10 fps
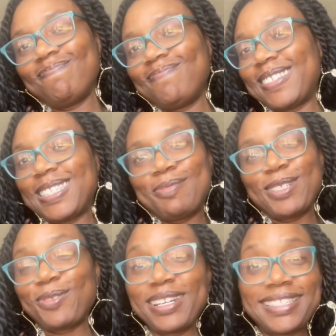This has been
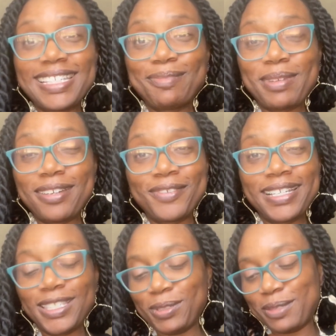26-Minute
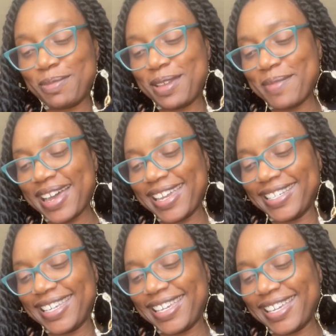Reads with me, Mya
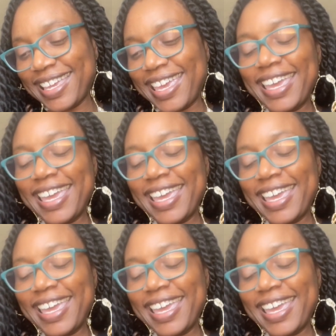D.